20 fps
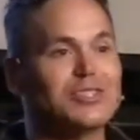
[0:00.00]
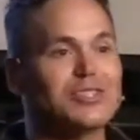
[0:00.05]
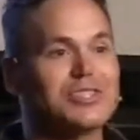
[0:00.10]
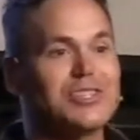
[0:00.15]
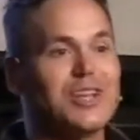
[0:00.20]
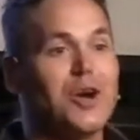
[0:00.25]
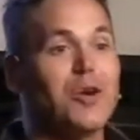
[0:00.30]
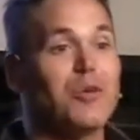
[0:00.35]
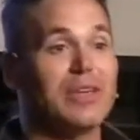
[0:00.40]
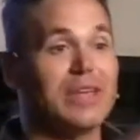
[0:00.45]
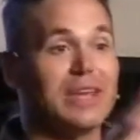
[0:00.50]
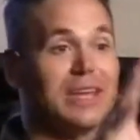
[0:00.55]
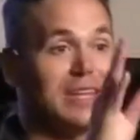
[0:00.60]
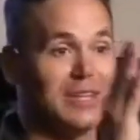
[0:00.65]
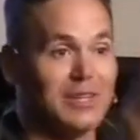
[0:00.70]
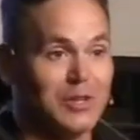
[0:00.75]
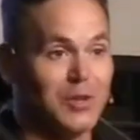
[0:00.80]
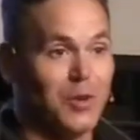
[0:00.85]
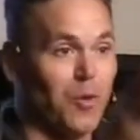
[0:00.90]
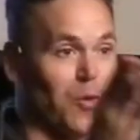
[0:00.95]
just know that
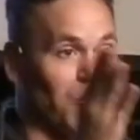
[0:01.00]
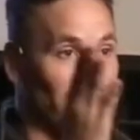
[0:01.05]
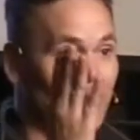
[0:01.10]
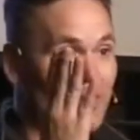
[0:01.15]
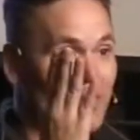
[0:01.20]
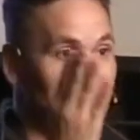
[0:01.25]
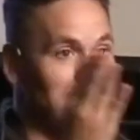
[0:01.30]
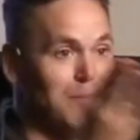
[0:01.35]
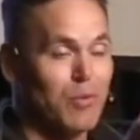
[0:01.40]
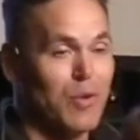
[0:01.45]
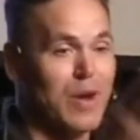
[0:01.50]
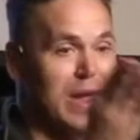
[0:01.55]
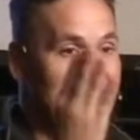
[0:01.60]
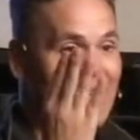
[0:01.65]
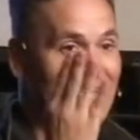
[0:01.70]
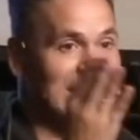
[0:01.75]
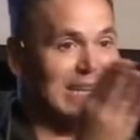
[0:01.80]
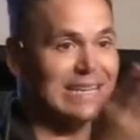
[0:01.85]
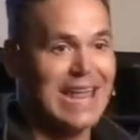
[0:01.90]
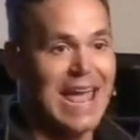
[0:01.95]
your
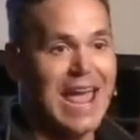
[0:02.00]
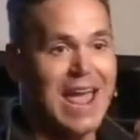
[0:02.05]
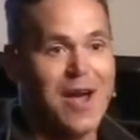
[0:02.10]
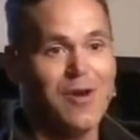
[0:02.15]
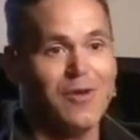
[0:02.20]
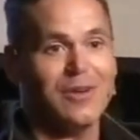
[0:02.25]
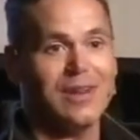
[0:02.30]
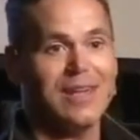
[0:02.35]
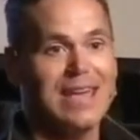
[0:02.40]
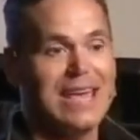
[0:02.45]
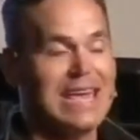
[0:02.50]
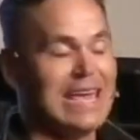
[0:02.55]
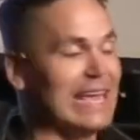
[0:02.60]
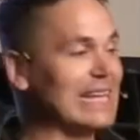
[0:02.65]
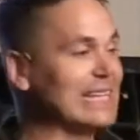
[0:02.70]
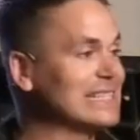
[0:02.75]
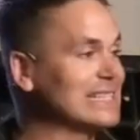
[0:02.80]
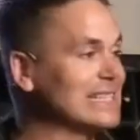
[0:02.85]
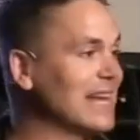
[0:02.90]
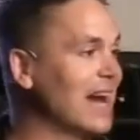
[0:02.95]
breakdown
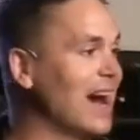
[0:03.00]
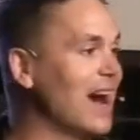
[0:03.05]
is